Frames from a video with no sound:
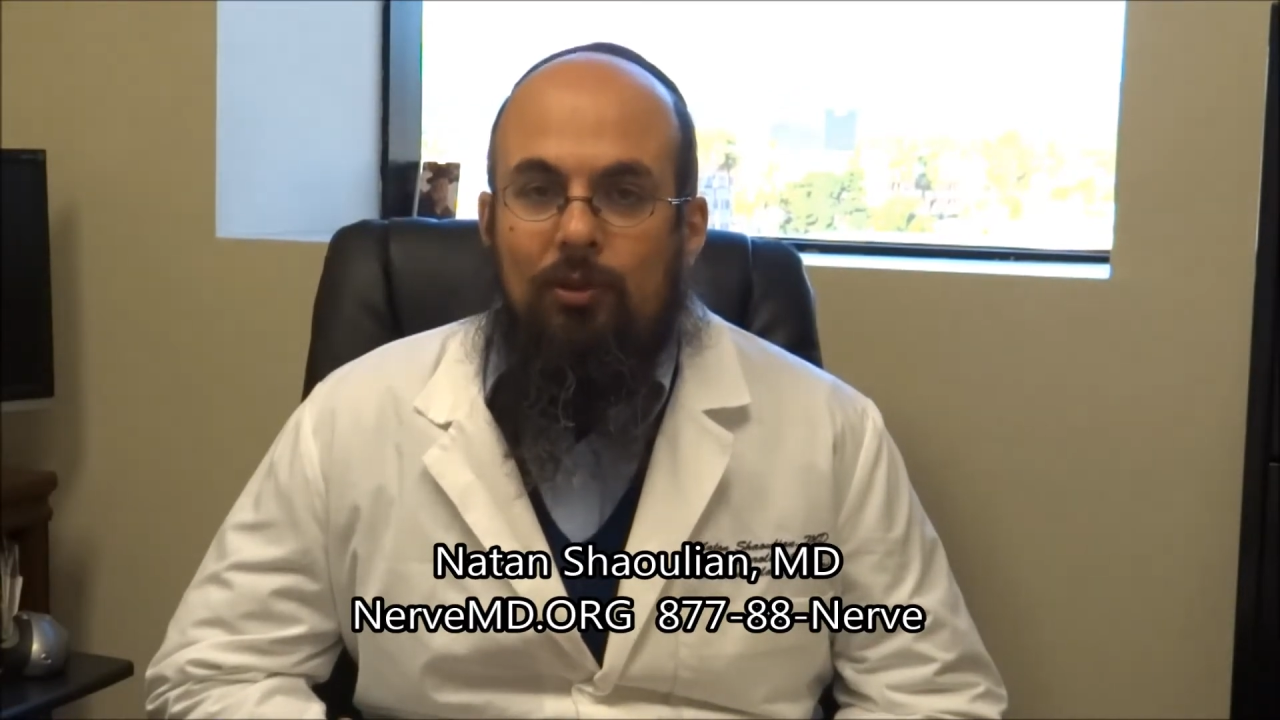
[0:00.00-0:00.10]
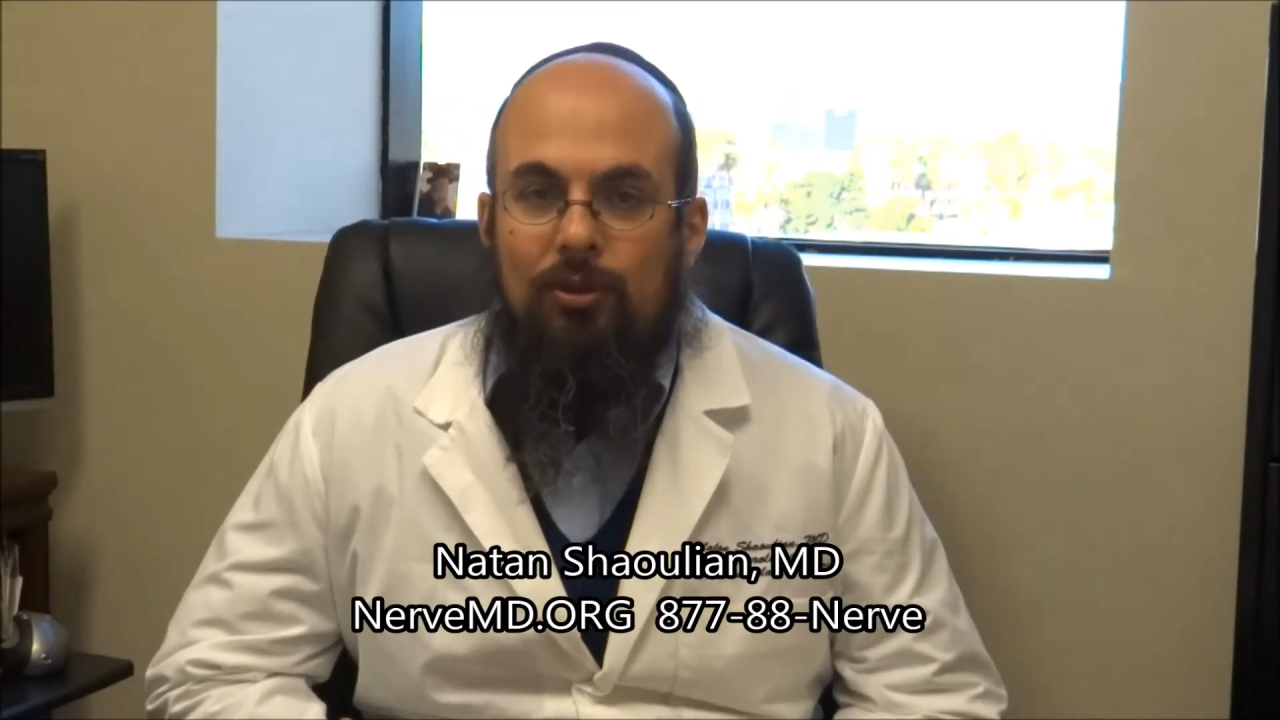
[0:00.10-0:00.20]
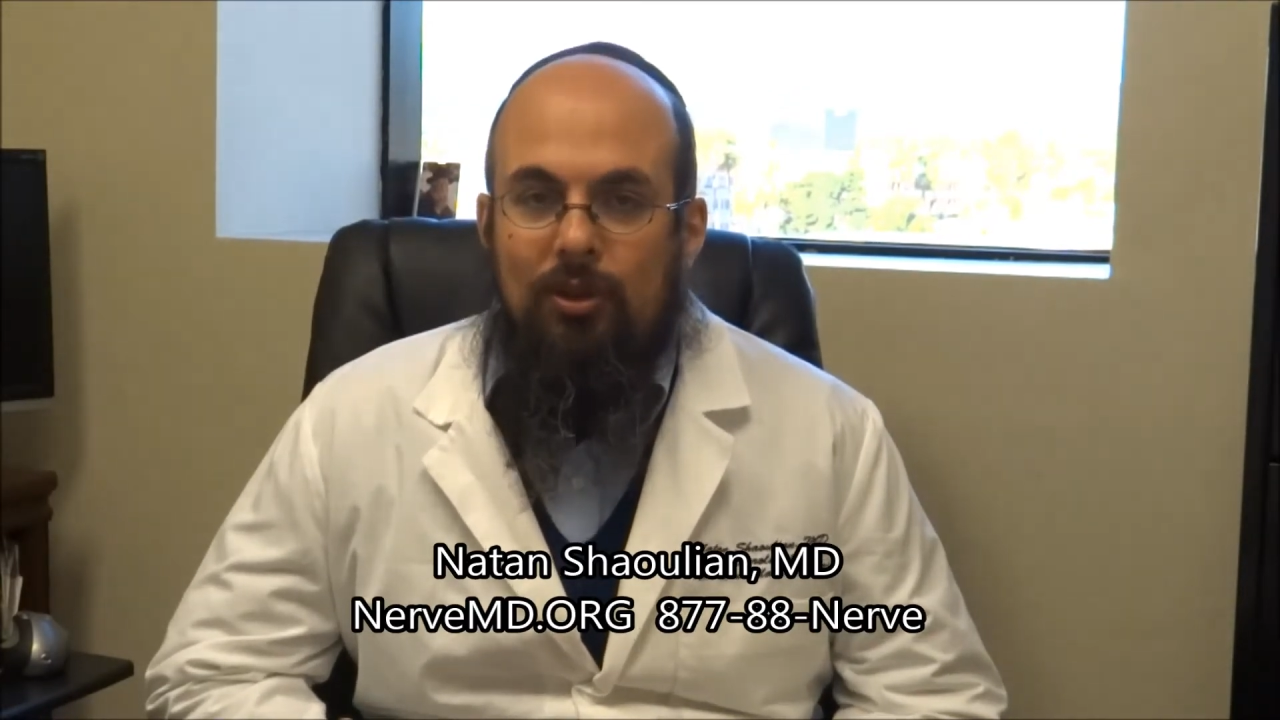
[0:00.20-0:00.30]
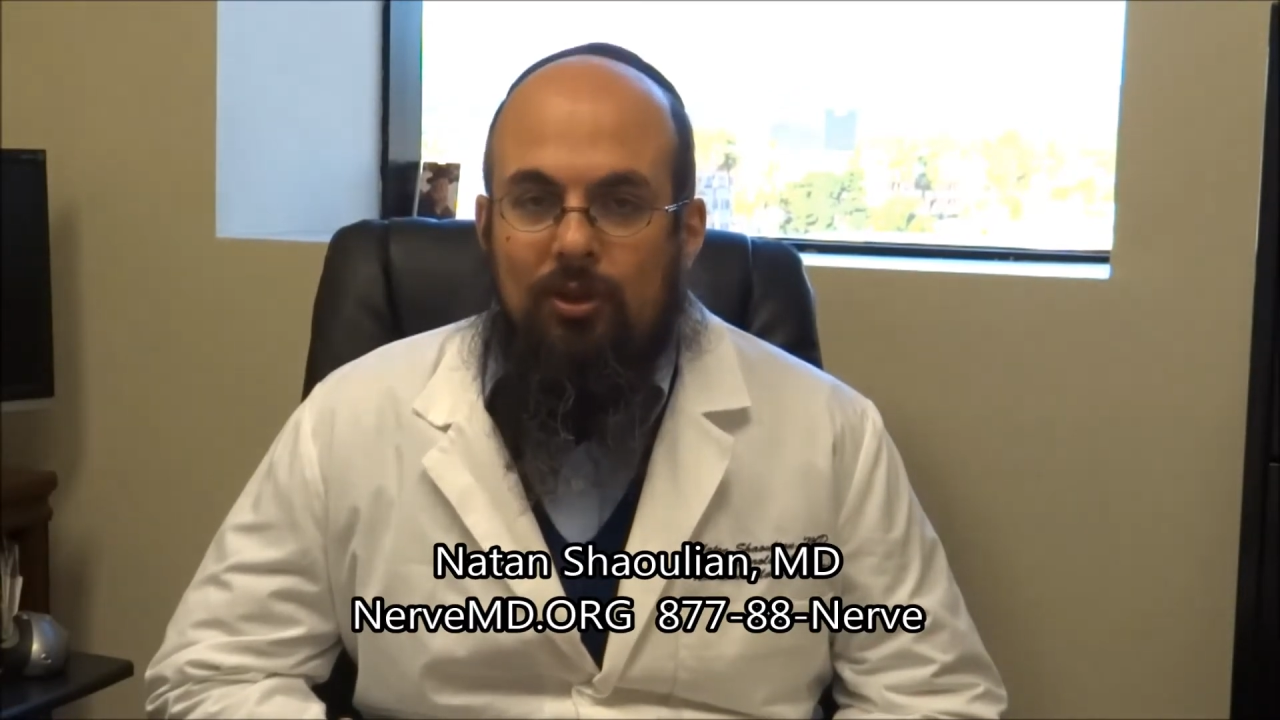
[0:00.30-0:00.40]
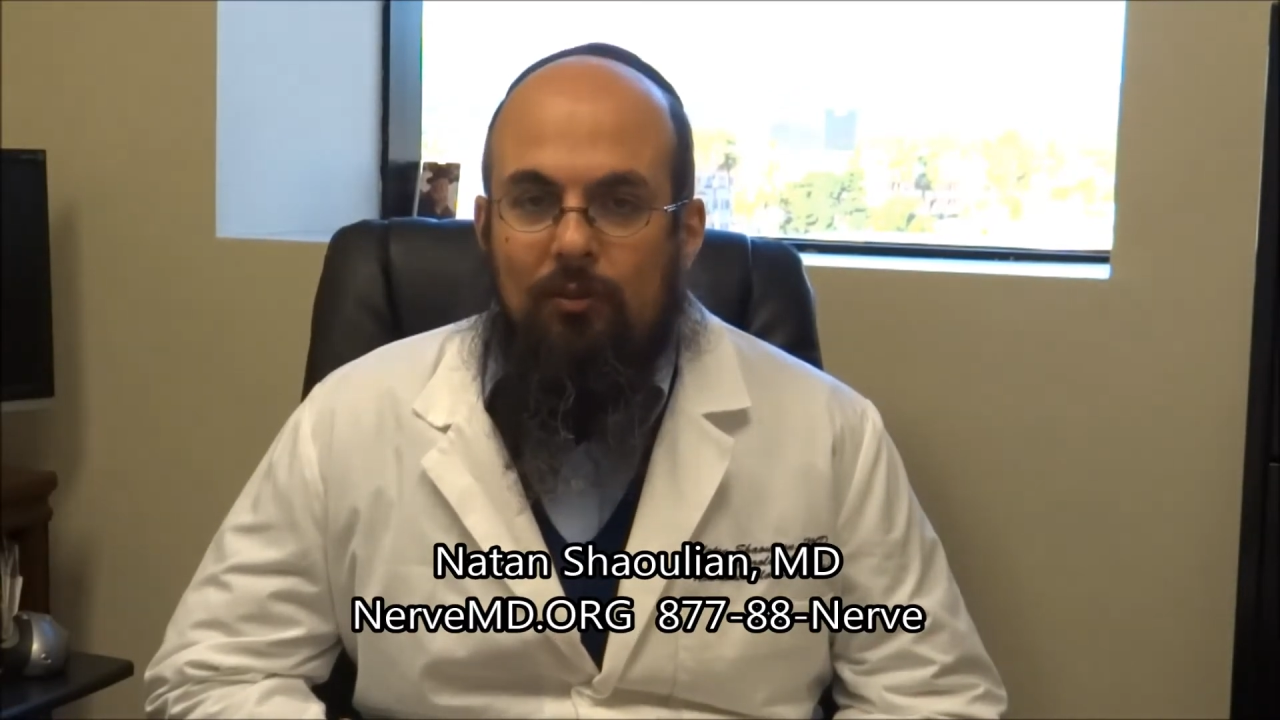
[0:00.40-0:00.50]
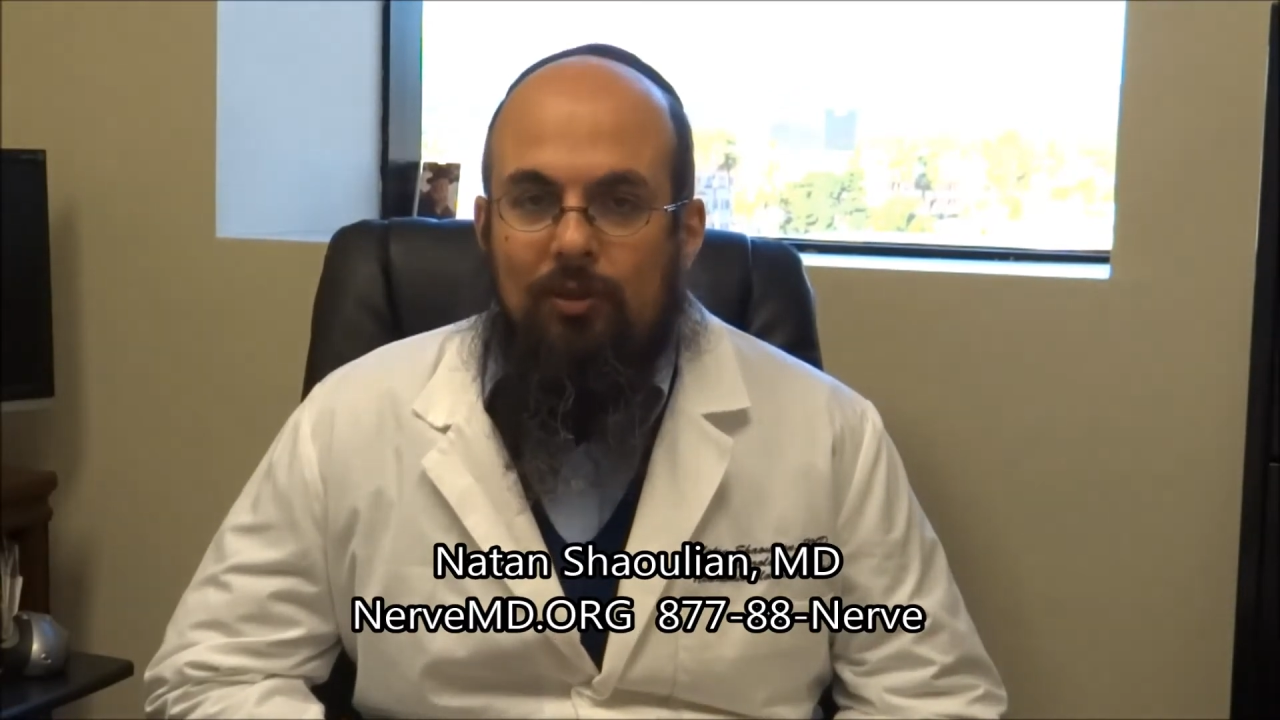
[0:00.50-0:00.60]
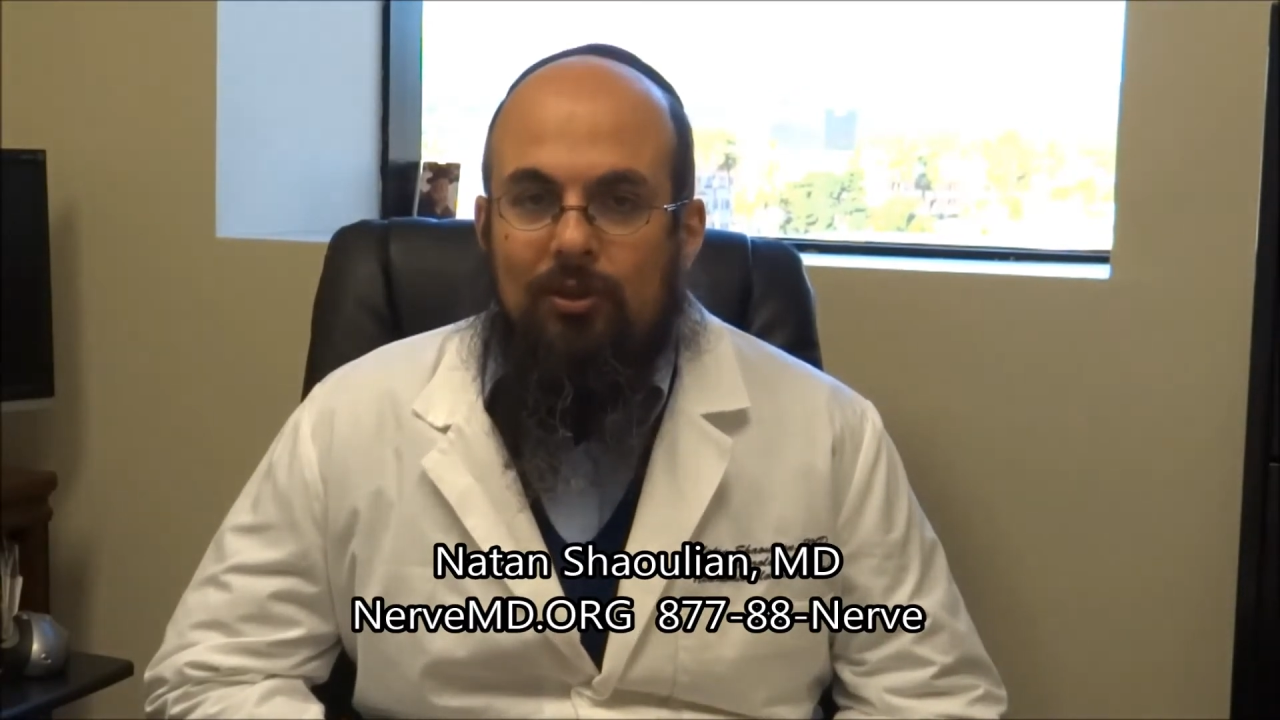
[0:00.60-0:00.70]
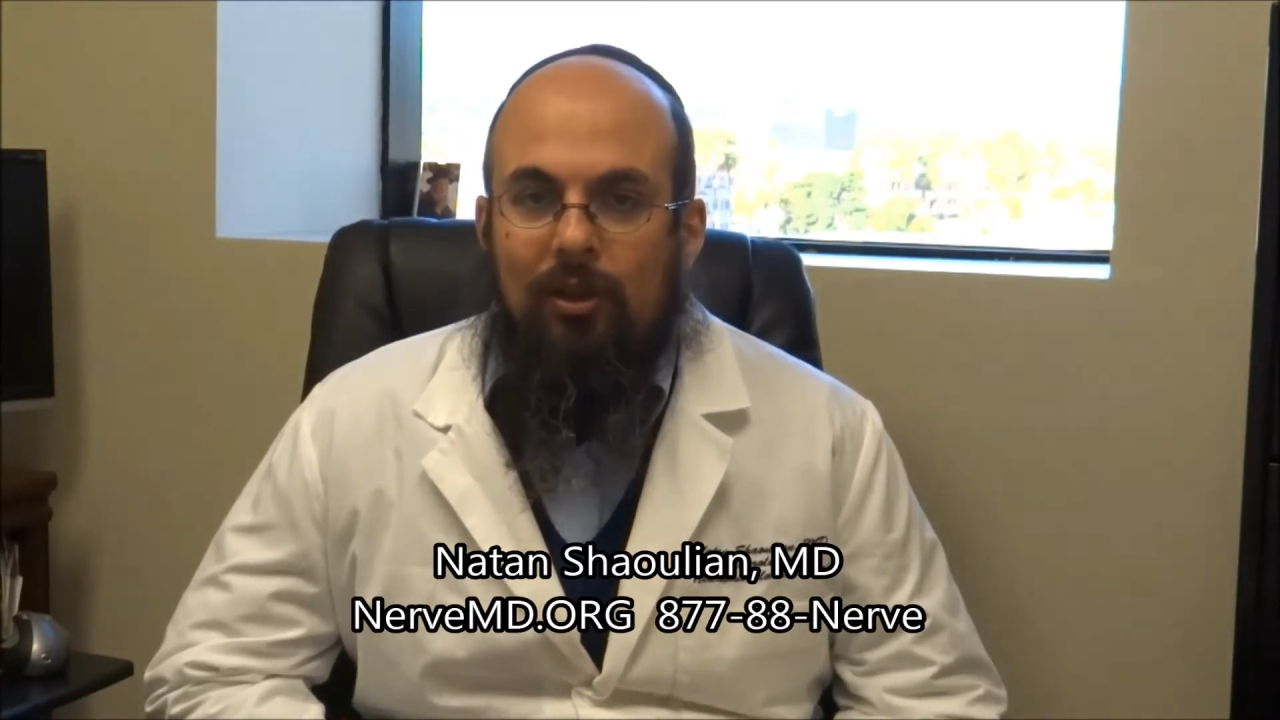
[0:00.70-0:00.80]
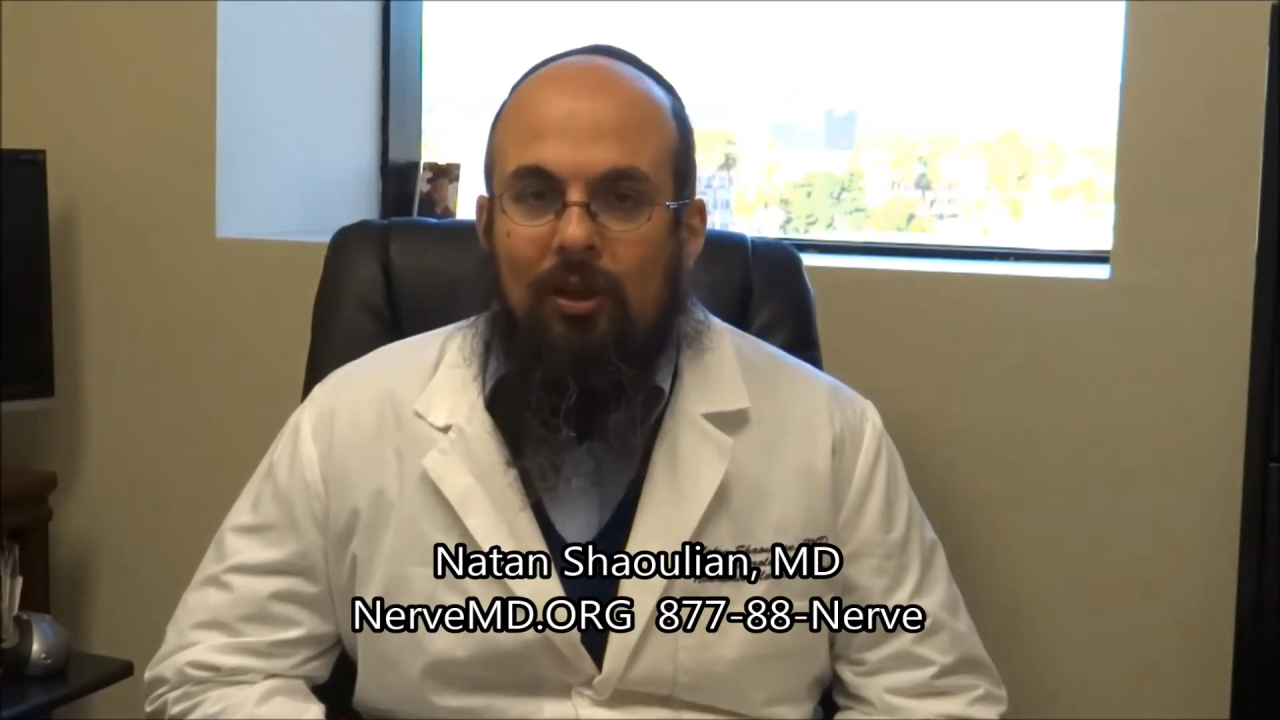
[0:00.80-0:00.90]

immune system is